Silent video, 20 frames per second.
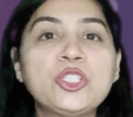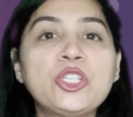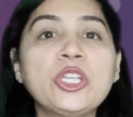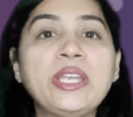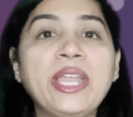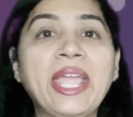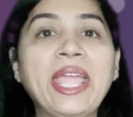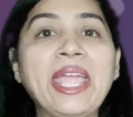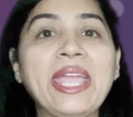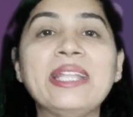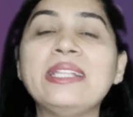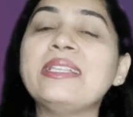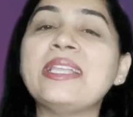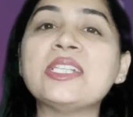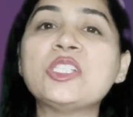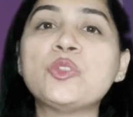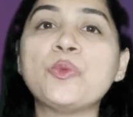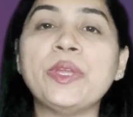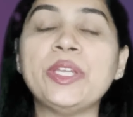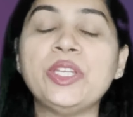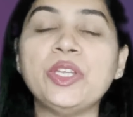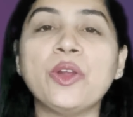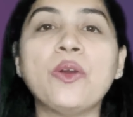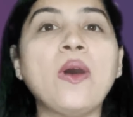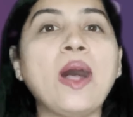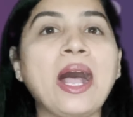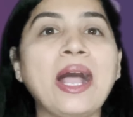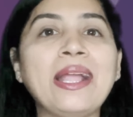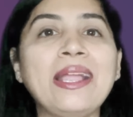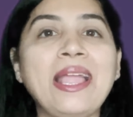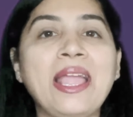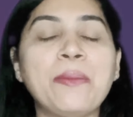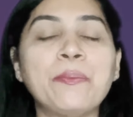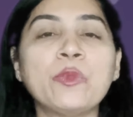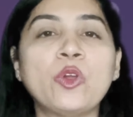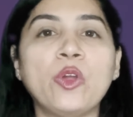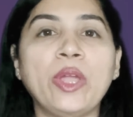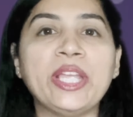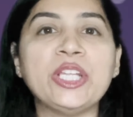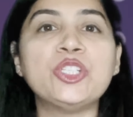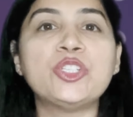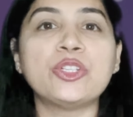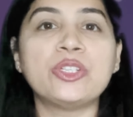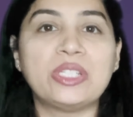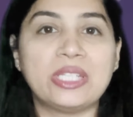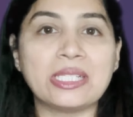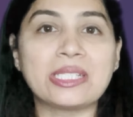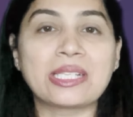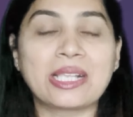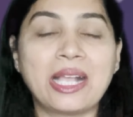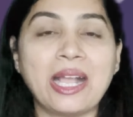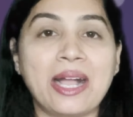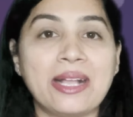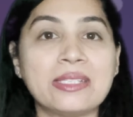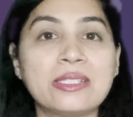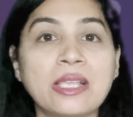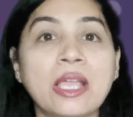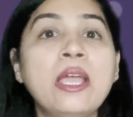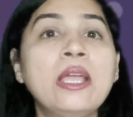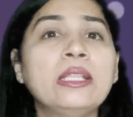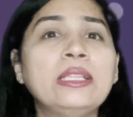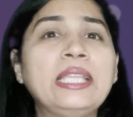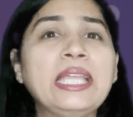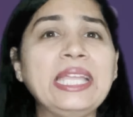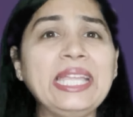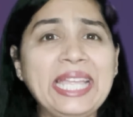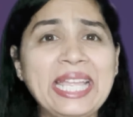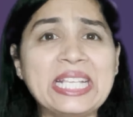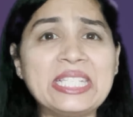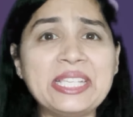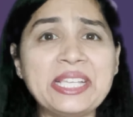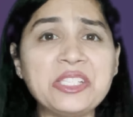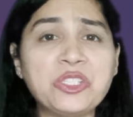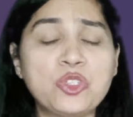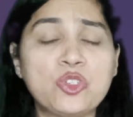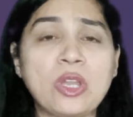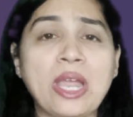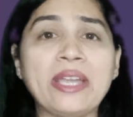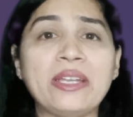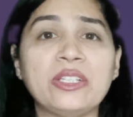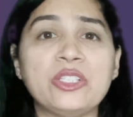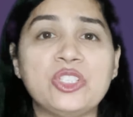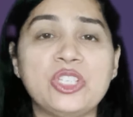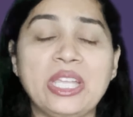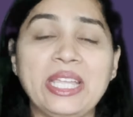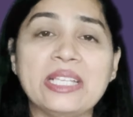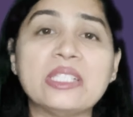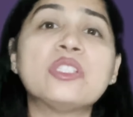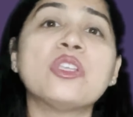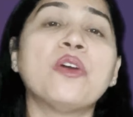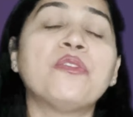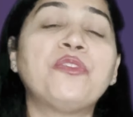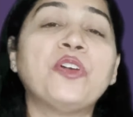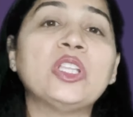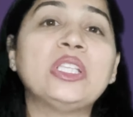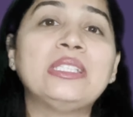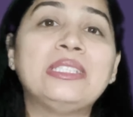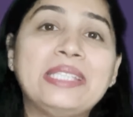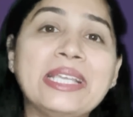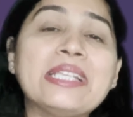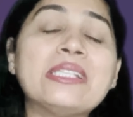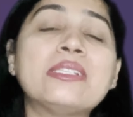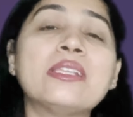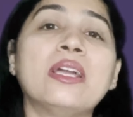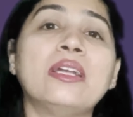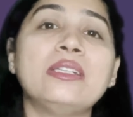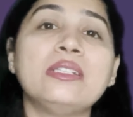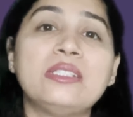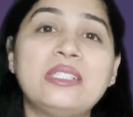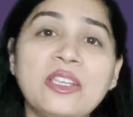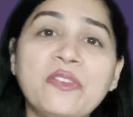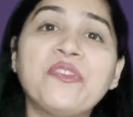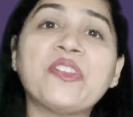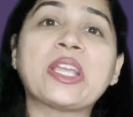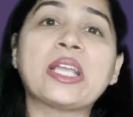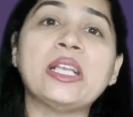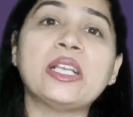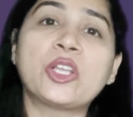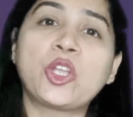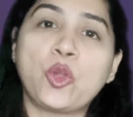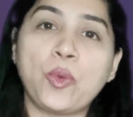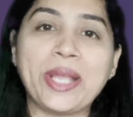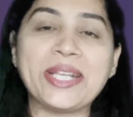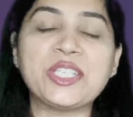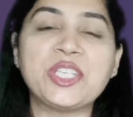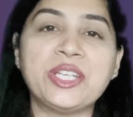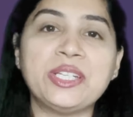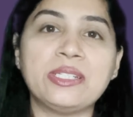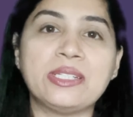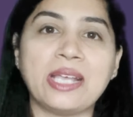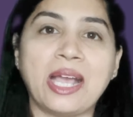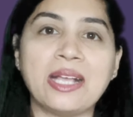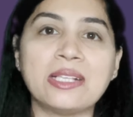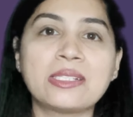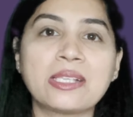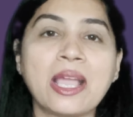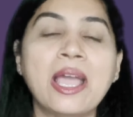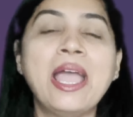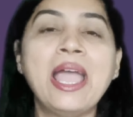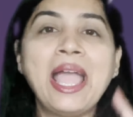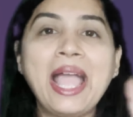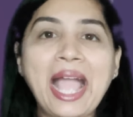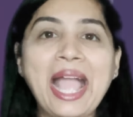Today in this video, I am going to discuss the easy strategies for this difficult question task